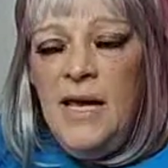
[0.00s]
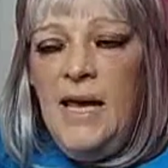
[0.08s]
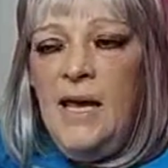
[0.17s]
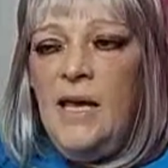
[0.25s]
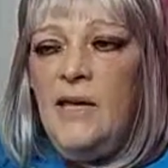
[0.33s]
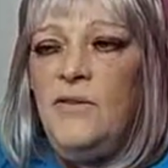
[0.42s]

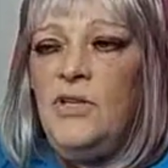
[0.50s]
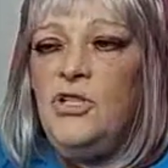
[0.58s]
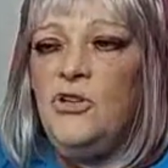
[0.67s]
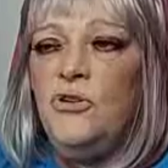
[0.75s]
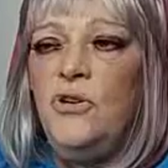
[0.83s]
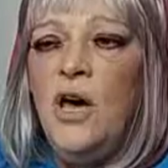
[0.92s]
and that
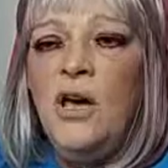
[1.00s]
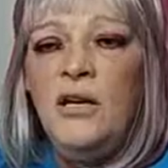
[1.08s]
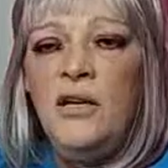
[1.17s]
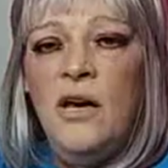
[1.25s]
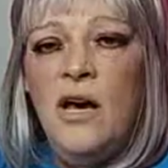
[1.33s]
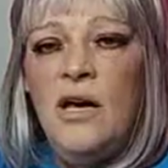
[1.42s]
you're not a
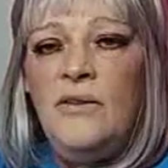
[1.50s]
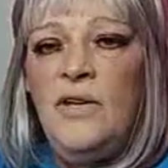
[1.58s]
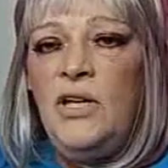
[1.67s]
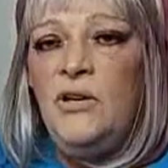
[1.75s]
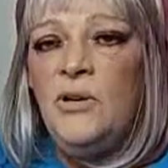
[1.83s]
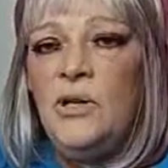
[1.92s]
god,
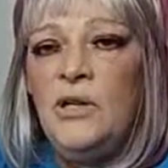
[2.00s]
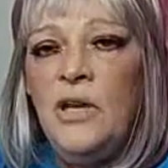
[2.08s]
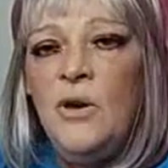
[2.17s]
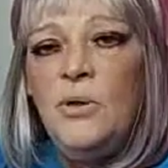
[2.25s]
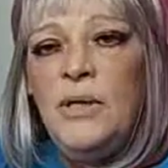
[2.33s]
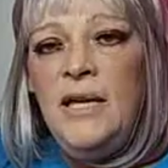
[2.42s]
that you're a
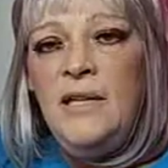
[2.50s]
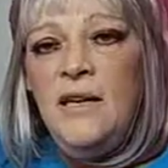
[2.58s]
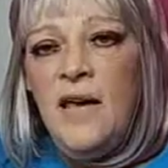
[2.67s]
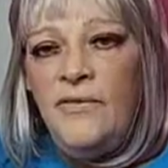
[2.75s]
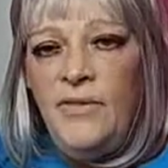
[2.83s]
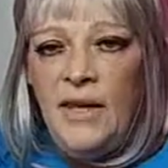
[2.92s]
lowly
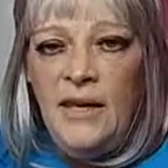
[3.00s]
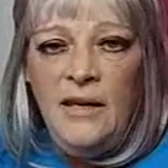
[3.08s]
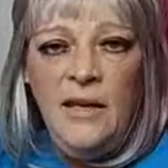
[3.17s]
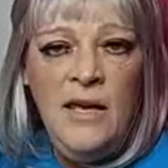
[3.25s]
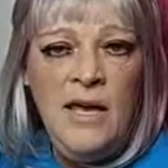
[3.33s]
nothing,